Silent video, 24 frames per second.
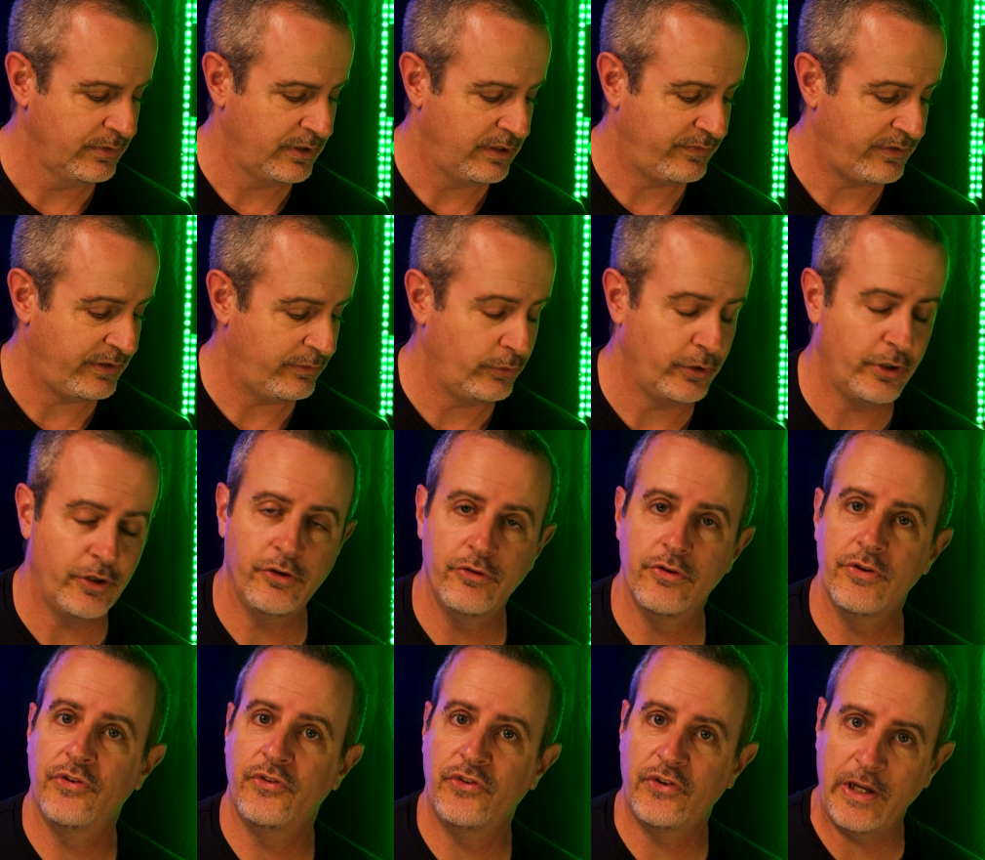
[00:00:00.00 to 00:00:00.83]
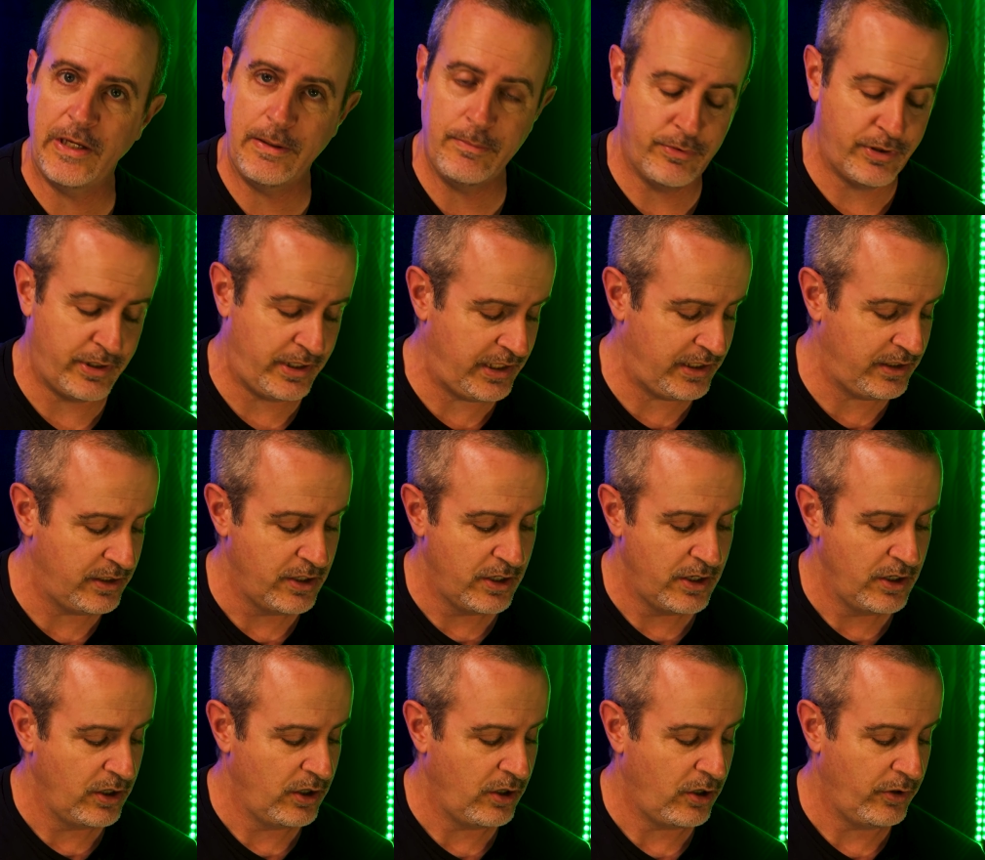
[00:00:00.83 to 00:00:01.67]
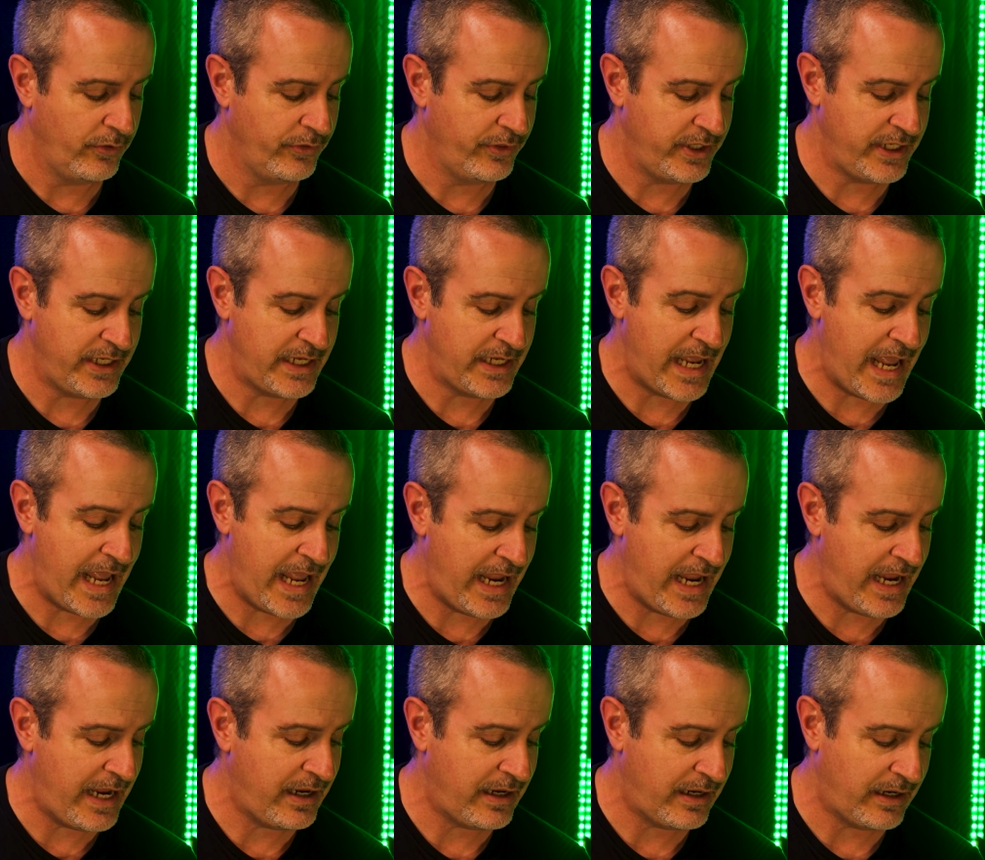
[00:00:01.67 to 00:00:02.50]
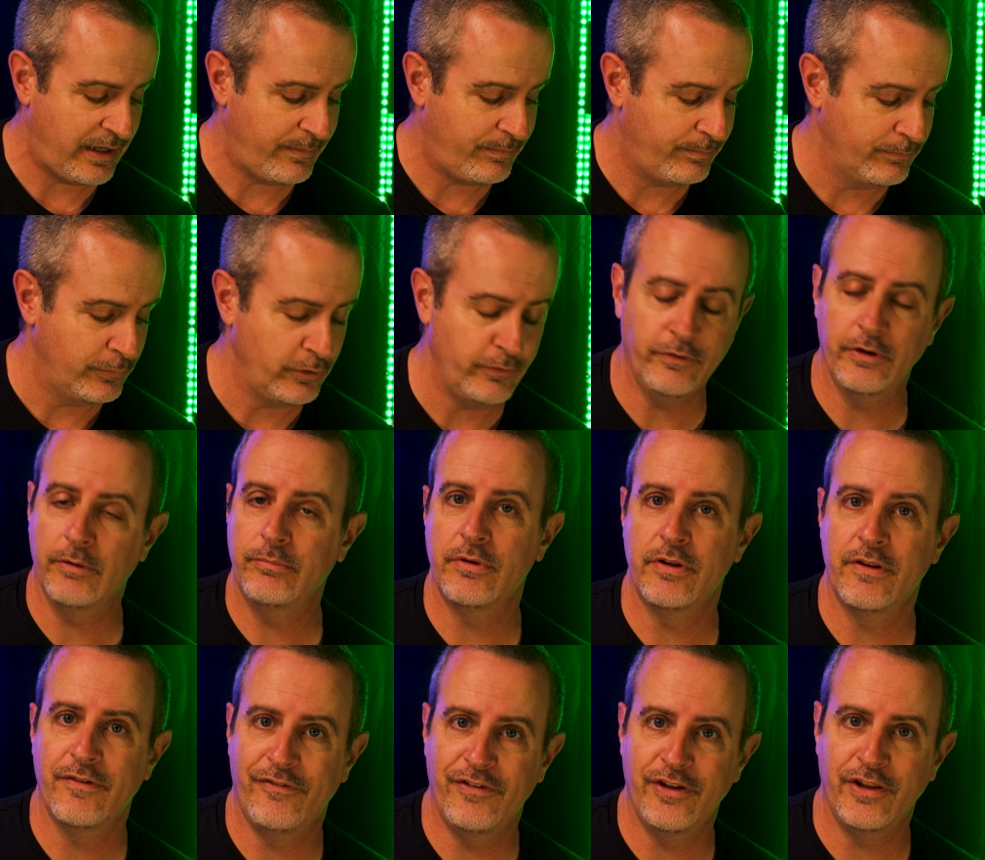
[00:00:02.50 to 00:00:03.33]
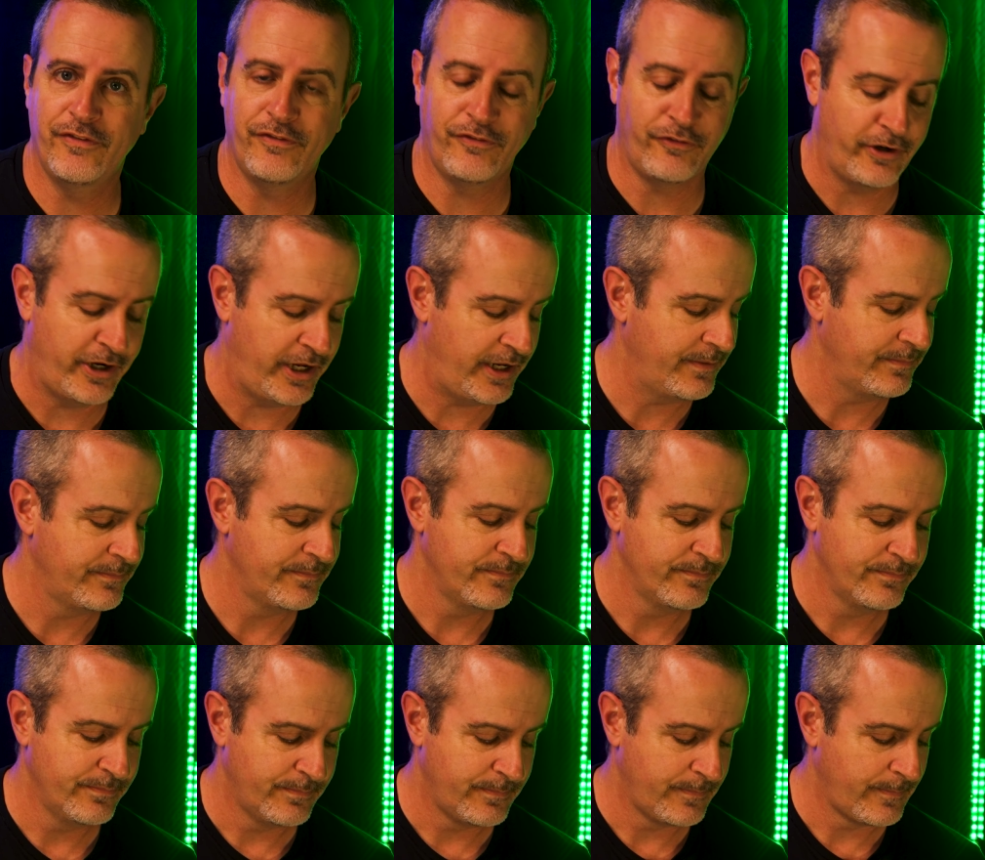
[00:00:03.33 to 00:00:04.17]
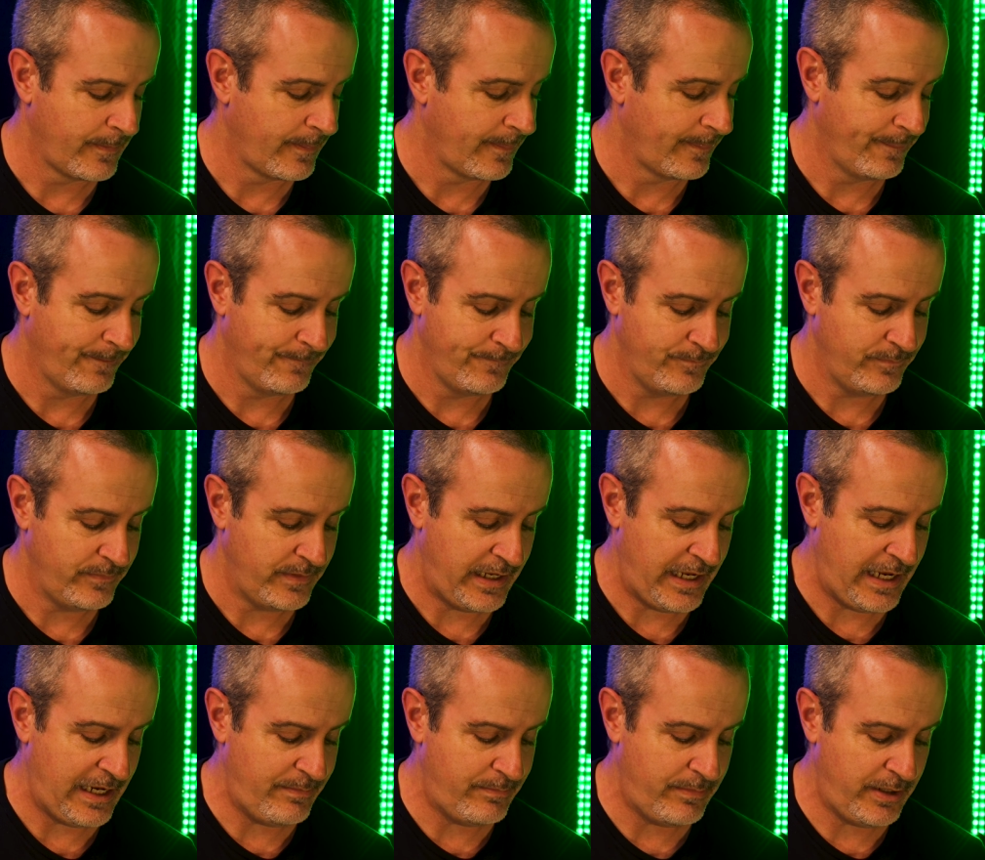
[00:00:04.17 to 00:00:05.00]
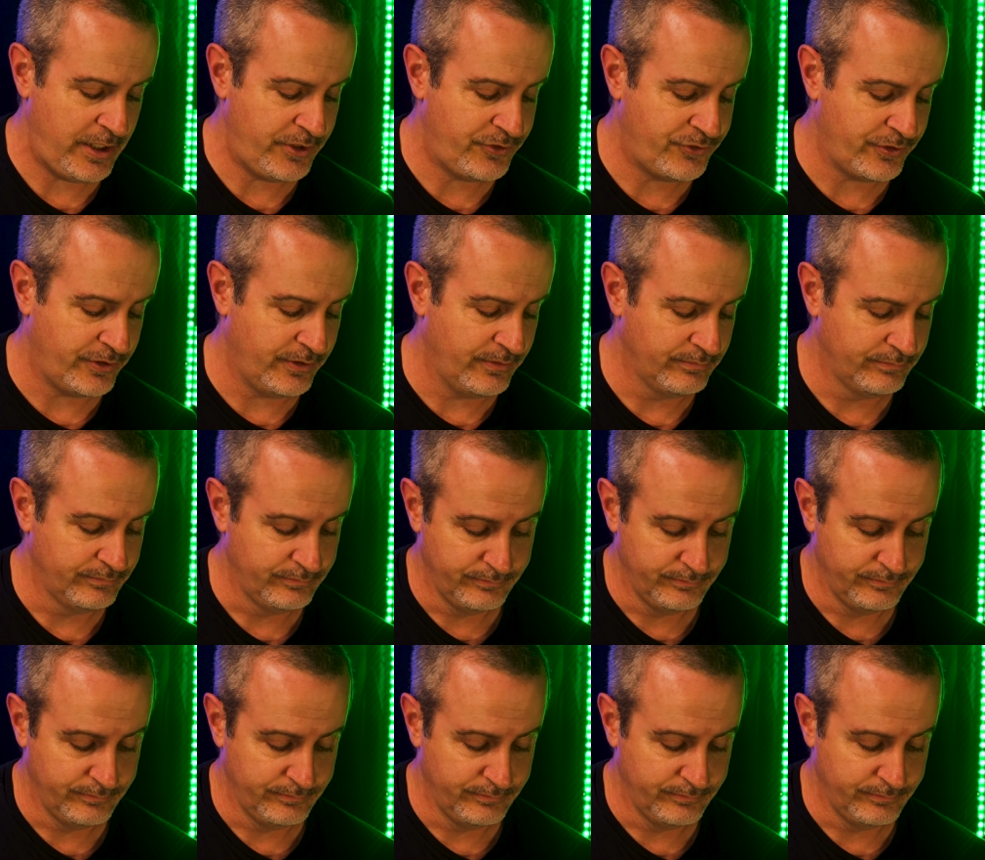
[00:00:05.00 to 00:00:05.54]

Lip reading: If I want to do the same thing on the A, I move it up to the 5th fret, A major,